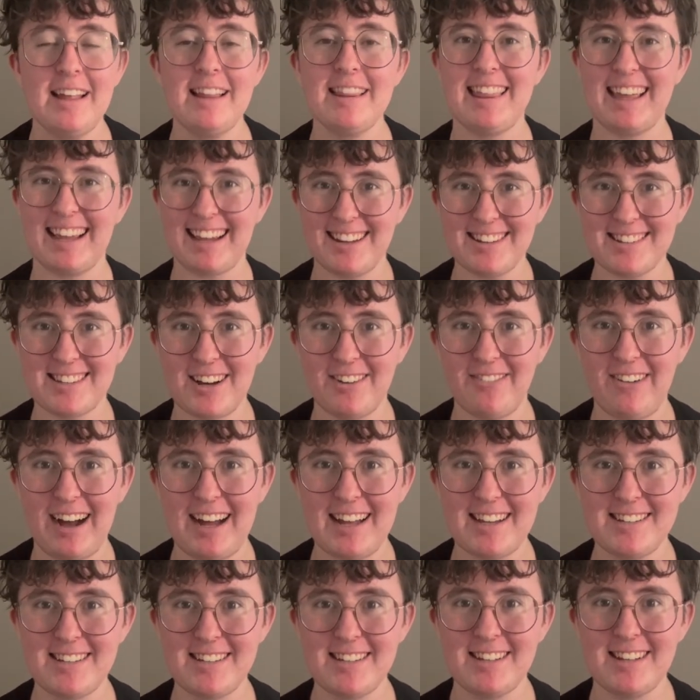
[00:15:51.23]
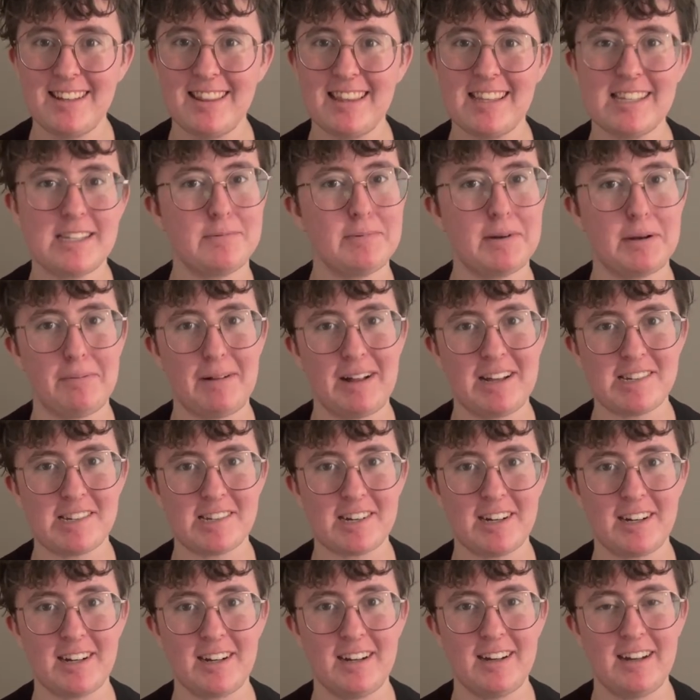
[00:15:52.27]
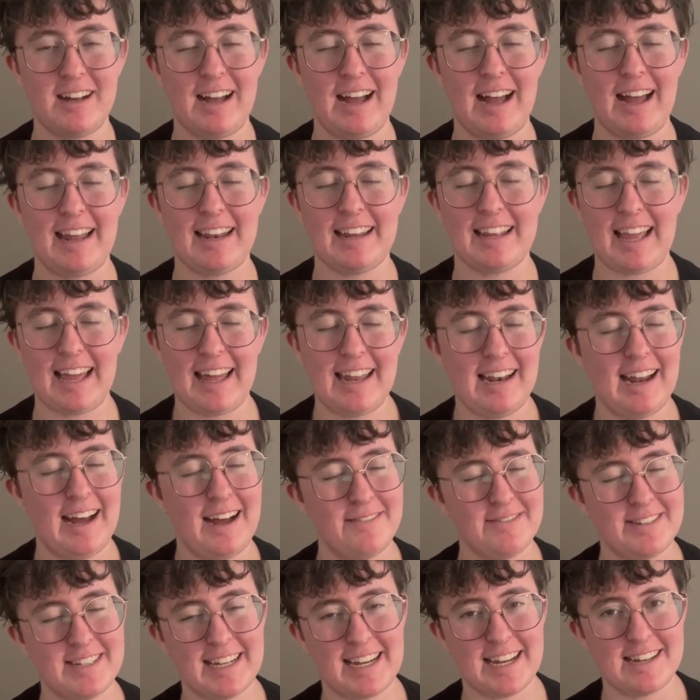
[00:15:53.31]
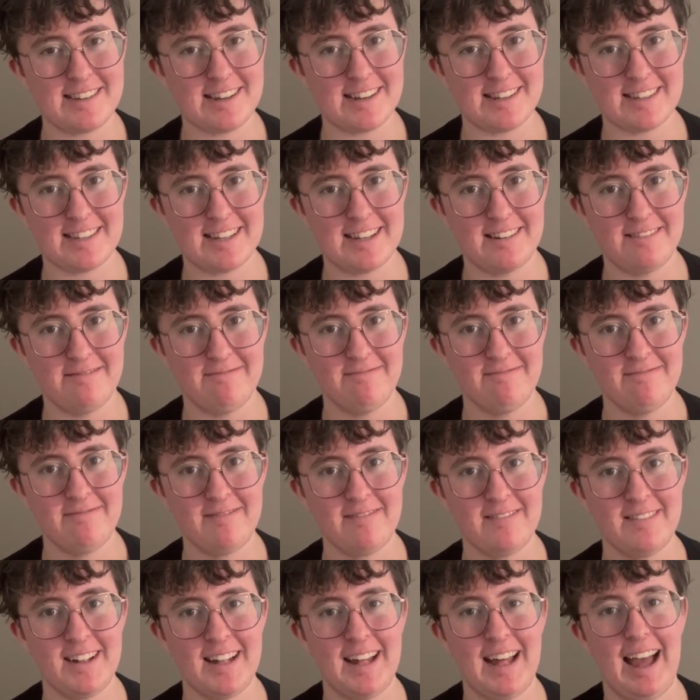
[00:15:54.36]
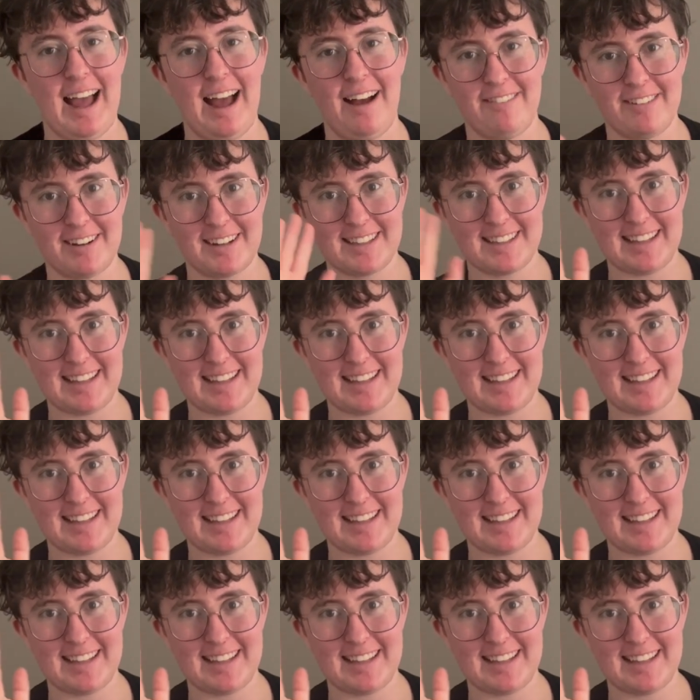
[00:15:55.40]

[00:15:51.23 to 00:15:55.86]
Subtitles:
Thank you so much. This has been a pleasure. And again, I'm CK Jensen. Have a good